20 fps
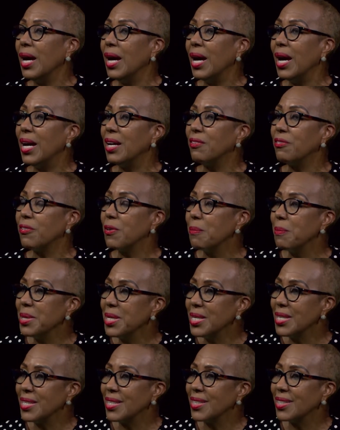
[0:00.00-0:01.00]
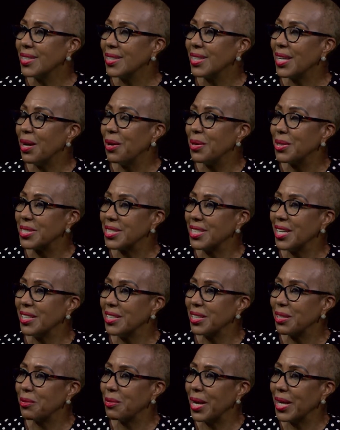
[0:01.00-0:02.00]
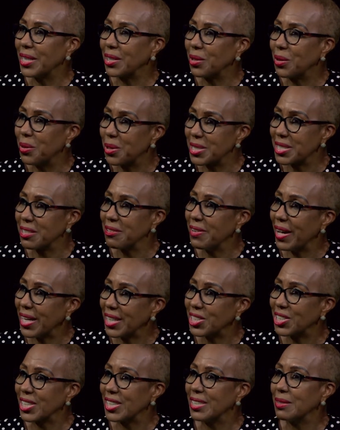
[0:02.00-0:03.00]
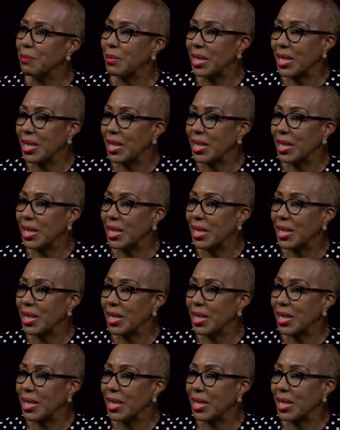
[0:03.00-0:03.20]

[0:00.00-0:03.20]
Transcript: And for me, that was not the right course of action, yes.